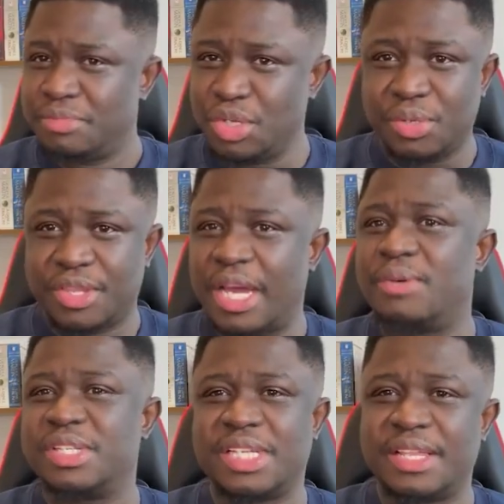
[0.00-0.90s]

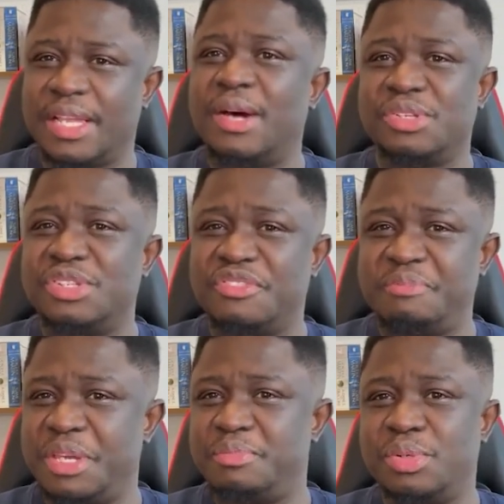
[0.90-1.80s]
thousands and thousands of
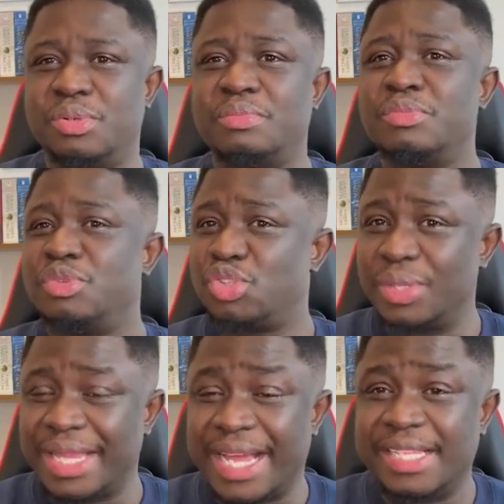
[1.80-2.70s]
people to
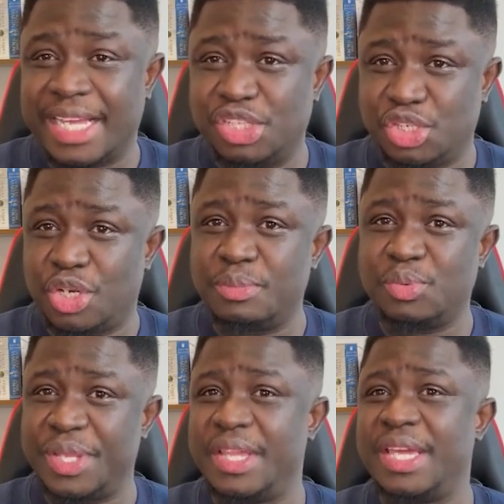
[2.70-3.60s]
land their jobs
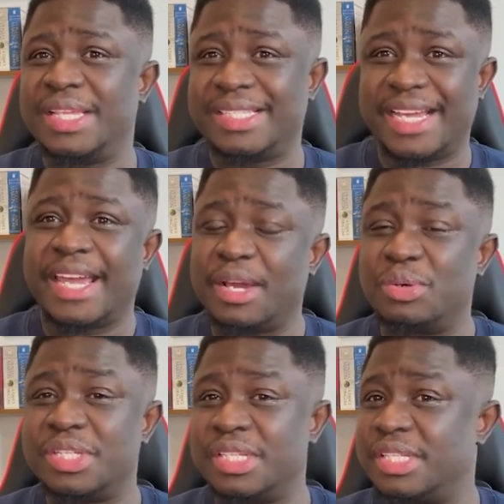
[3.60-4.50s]
within the tech
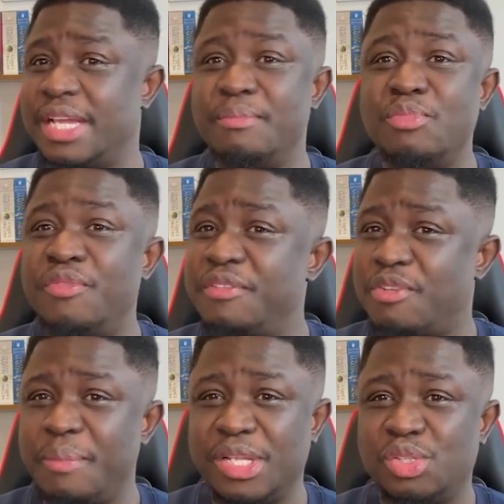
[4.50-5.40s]
ecosystem, moving
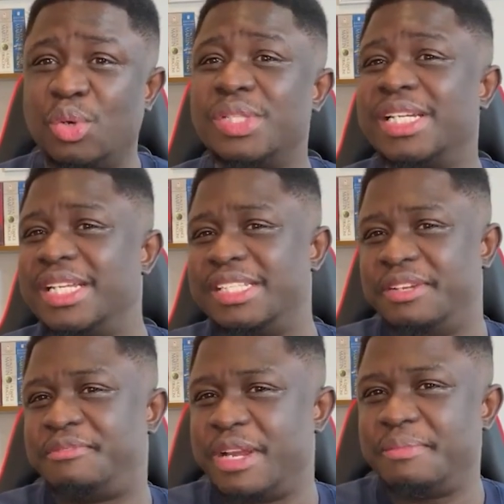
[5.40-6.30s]
from a totally
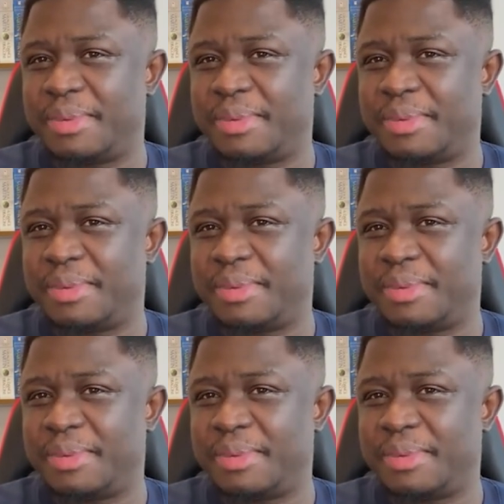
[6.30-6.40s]
different